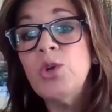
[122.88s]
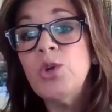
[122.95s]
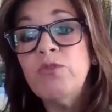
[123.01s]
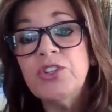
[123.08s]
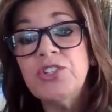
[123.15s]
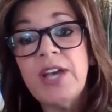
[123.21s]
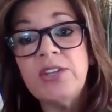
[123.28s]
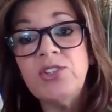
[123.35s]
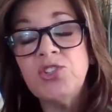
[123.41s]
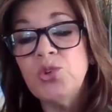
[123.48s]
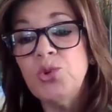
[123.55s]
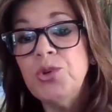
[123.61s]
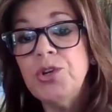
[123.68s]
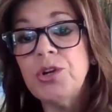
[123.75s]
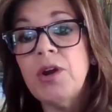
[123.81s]
with an oversized
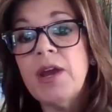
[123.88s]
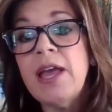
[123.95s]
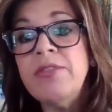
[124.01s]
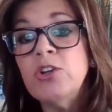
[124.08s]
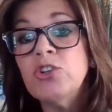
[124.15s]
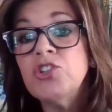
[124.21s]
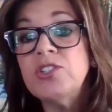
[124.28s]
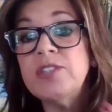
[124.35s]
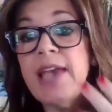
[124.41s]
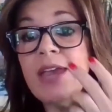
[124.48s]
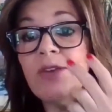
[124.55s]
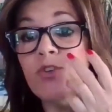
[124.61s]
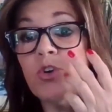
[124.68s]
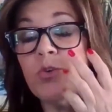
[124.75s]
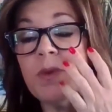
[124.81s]
scooter and their
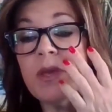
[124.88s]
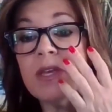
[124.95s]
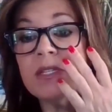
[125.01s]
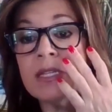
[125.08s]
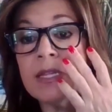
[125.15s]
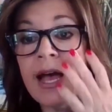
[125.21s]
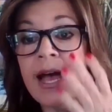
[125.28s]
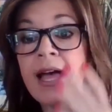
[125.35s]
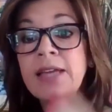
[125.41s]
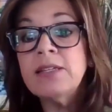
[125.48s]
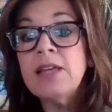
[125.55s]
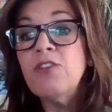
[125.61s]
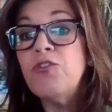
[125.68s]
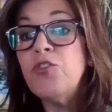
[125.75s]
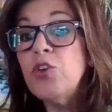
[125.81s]
stateroom is
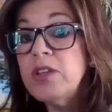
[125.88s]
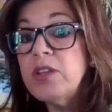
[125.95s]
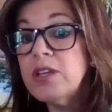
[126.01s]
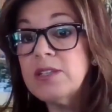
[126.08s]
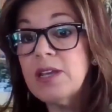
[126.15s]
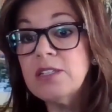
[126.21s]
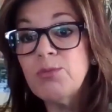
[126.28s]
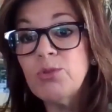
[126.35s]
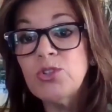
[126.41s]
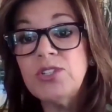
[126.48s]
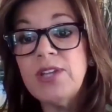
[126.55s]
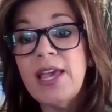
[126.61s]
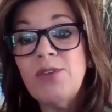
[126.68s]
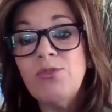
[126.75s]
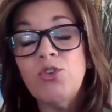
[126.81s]
not a fully accessible
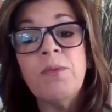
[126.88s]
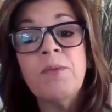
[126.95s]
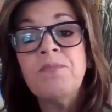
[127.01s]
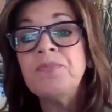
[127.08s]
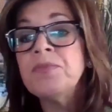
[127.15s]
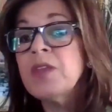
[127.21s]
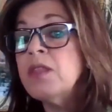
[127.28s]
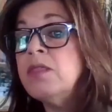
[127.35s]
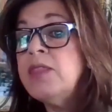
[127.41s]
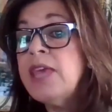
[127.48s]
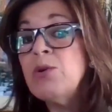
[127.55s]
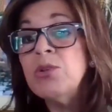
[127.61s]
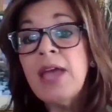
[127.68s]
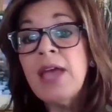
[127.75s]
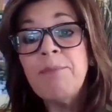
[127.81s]
stateroom,
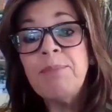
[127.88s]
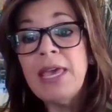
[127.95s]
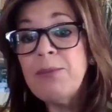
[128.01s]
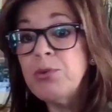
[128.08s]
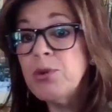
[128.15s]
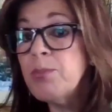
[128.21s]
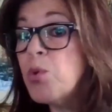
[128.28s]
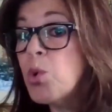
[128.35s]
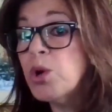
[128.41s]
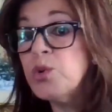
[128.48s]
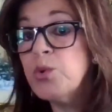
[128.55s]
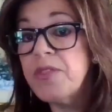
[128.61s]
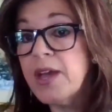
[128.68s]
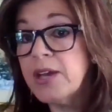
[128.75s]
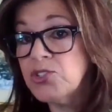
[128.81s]
they will not be able to board
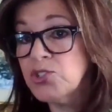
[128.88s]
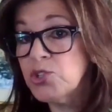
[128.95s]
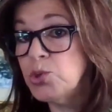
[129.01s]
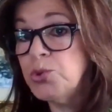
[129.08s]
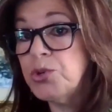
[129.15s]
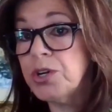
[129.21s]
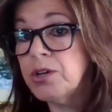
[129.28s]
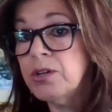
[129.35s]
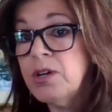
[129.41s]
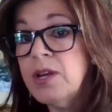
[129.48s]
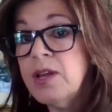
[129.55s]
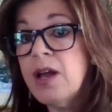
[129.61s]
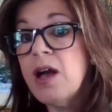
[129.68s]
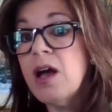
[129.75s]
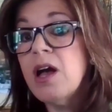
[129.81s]
with that scooter.
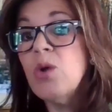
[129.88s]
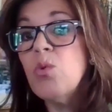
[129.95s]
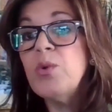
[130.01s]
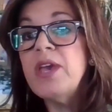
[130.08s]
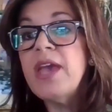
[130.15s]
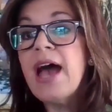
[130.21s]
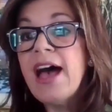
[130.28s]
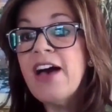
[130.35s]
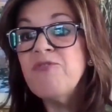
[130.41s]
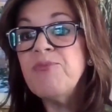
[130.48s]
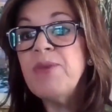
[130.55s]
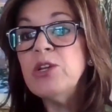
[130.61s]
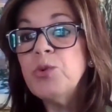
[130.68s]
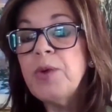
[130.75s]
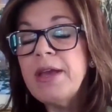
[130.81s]
Uh, we have
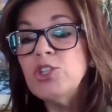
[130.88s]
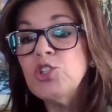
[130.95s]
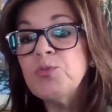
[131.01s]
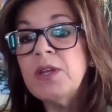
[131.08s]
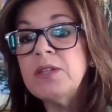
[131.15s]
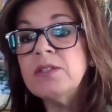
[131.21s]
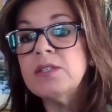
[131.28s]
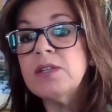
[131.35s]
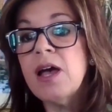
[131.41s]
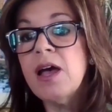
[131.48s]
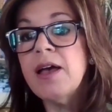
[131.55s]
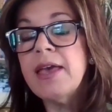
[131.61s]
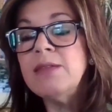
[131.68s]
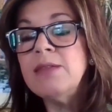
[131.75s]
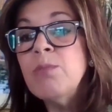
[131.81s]
made arrangements
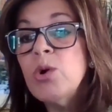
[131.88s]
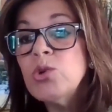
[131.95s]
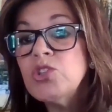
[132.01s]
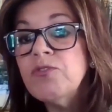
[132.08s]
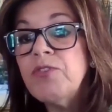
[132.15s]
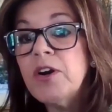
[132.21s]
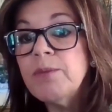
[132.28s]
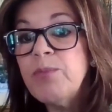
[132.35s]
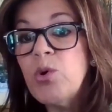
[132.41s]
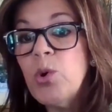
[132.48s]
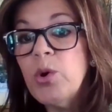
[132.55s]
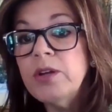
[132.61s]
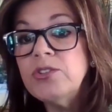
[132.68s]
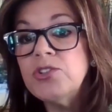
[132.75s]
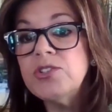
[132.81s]
uh, in most of our
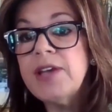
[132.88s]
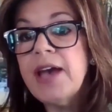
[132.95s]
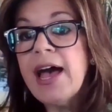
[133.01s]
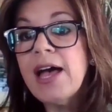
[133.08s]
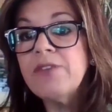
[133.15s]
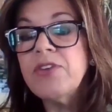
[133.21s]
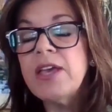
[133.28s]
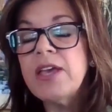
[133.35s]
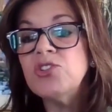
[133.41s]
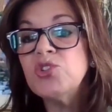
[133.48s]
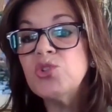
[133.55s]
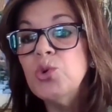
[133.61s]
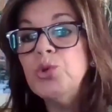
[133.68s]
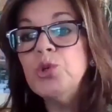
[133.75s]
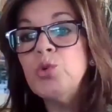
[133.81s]
ports to have a
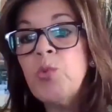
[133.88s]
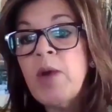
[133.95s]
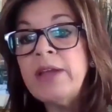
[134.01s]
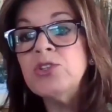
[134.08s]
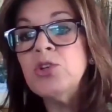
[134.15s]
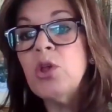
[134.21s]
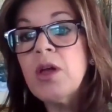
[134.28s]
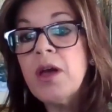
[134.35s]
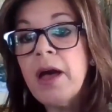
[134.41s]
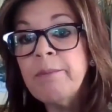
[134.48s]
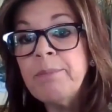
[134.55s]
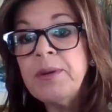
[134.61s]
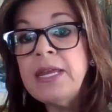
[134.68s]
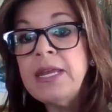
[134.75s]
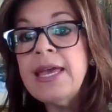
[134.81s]
scooter rental
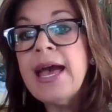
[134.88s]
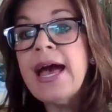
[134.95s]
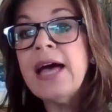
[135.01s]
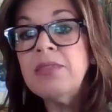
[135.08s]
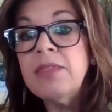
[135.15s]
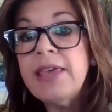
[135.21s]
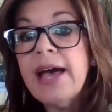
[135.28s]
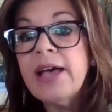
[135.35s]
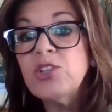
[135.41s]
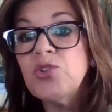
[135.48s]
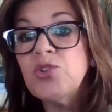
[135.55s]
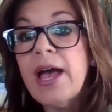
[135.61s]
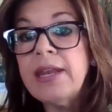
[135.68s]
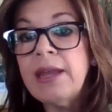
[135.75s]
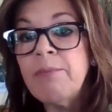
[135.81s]
company at the
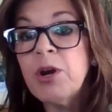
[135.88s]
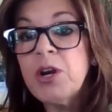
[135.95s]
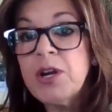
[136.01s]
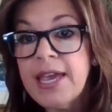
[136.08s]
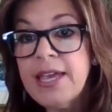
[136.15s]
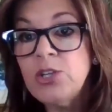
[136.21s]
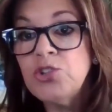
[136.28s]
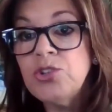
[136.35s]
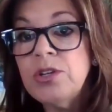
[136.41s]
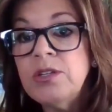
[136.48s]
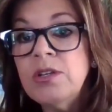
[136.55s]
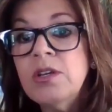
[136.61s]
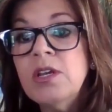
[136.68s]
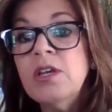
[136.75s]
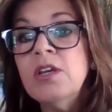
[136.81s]
at
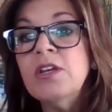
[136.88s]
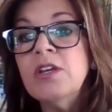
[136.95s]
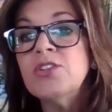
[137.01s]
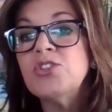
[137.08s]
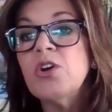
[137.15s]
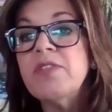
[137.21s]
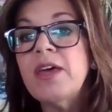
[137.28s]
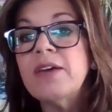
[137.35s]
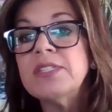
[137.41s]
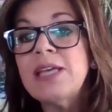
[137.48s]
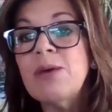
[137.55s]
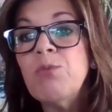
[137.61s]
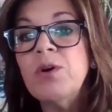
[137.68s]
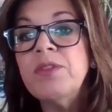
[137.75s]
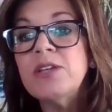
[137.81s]
embarkation so that
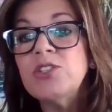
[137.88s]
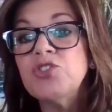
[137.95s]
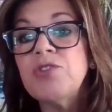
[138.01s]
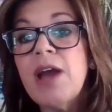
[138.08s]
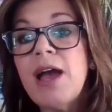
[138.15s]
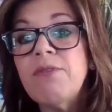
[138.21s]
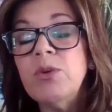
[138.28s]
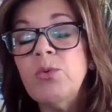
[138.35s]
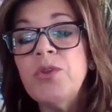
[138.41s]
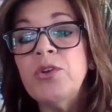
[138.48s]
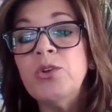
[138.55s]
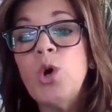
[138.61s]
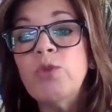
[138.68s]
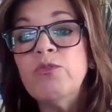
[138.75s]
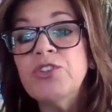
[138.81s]
someone that's traveling with
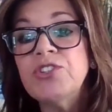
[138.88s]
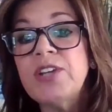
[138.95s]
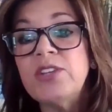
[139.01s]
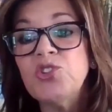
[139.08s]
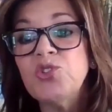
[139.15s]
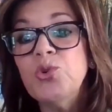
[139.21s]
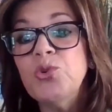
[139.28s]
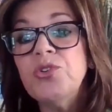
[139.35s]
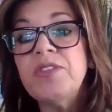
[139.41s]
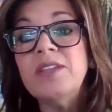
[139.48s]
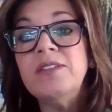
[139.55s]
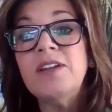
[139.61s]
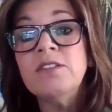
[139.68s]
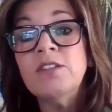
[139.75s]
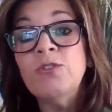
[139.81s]
an oversized scooter
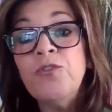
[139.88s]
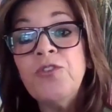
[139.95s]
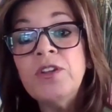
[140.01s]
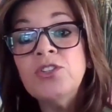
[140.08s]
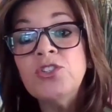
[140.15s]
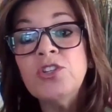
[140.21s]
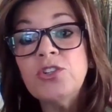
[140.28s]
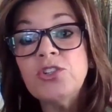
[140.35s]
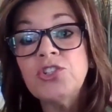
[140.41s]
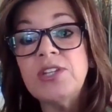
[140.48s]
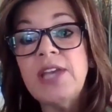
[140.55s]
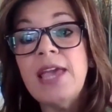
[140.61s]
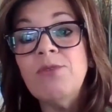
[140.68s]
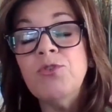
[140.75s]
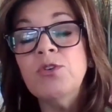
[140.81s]
that doesn't fit into their
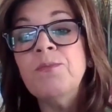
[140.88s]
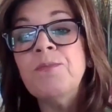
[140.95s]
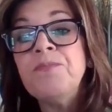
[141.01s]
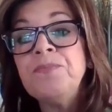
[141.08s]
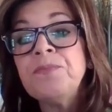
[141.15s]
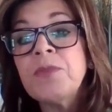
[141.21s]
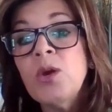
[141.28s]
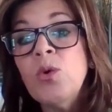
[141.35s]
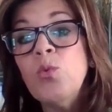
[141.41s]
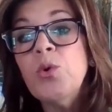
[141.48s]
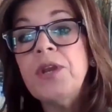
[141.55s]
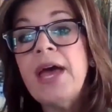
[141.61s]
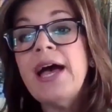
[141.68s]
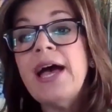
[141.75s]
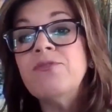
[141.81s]
stateroom
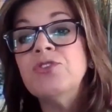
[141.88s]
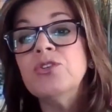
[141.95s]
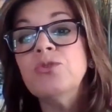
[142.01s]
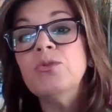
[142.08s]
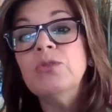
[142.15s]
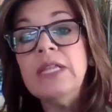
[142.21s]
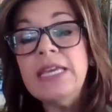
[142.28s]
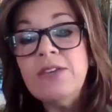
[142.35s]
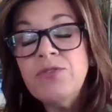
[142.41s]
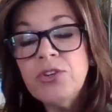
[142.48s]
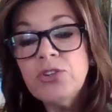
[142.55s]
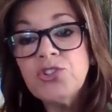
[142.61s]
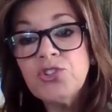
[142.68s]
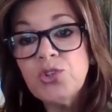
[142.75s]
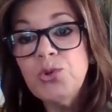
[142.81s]
would have to leave
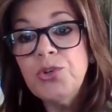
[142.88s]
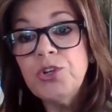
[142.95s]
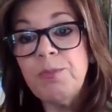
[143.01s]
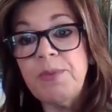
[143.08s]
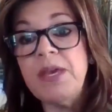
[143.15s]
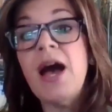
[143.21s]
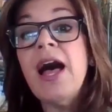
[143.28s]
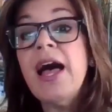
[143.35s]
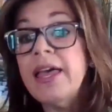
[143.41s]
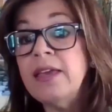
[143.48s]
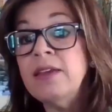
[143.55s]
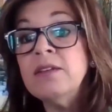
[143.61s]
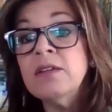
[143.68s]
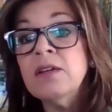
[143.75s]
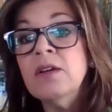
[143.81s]
their scooter
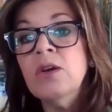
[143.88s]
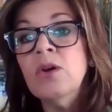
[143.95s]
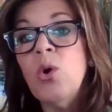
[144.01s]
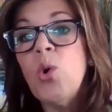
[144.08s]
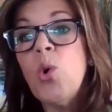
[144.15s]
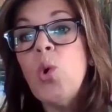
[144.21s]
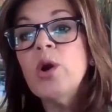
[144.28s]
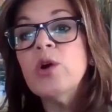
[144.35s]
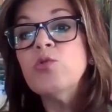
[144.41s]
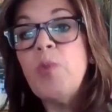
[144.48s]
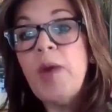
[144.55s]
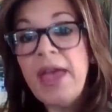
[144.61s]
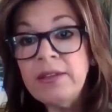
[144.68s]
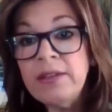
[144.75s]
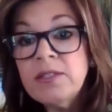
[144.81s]
behind or
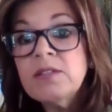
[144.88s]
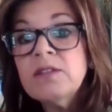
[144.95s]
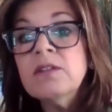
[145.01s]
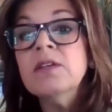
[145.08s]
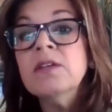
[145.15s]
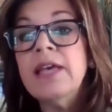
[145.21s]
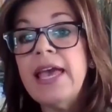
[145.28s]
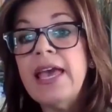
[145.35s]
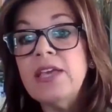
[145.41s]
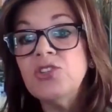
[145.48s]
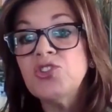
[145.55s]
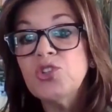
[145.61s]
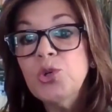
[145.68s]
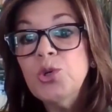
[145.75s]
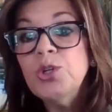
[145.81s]
rent a
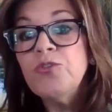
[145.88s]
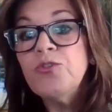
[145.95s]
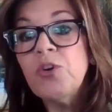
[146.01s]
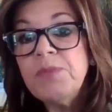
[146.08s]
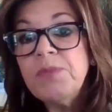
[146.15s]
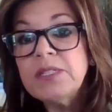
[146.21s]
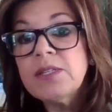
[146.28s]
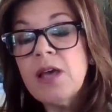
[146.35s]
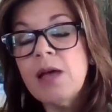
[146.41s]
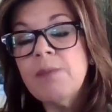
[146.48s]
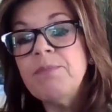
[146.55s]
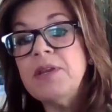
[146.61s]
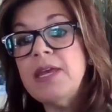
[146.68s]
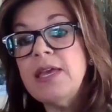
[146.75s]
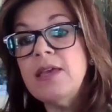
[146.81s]
scooter from this
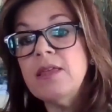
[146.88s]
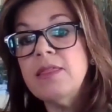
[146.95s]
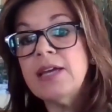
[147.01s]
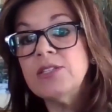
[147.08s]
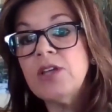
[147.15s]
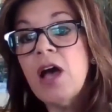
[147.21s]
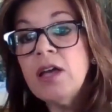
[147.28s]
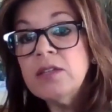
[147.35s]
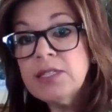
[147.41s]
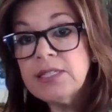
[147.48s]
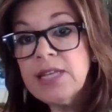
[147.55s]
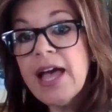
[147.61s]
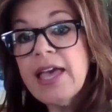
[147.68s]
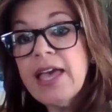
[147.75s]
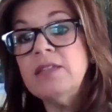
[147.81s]
company that's on
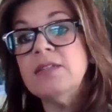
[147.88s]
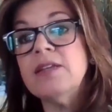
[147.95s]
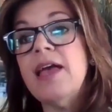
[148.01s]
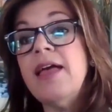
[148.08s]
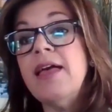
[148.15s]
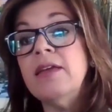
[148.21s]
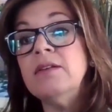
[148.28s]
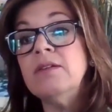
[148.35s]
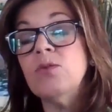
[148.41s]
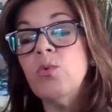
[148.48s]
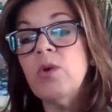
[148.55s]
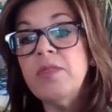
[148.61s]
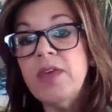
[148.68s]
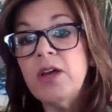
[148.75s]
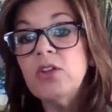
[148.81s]
site
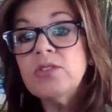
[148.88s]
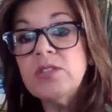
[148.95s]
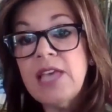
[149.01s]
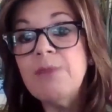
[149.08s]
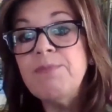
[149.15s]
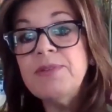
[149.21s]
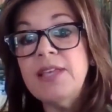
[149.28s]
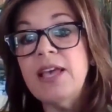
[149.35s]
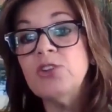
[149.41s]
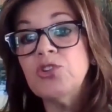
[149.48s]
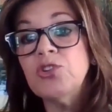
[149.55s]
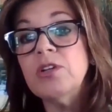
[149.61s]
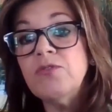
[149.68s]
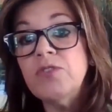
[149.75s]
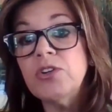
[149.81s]
and they'll take
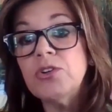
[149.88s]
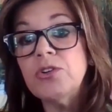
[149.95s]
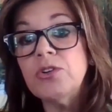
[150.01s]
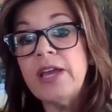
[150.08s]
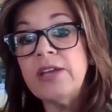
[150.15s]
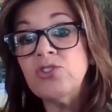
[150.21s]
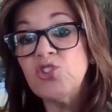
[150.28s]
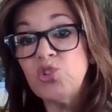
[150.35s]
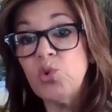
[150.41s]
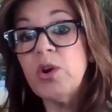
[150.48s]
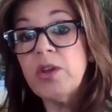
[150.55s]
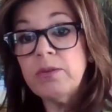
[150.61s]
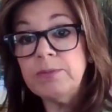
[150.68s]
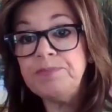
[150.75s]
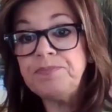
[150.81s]
possession of their and
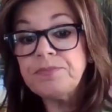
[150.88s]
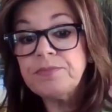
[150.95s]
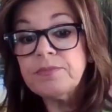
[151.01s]
store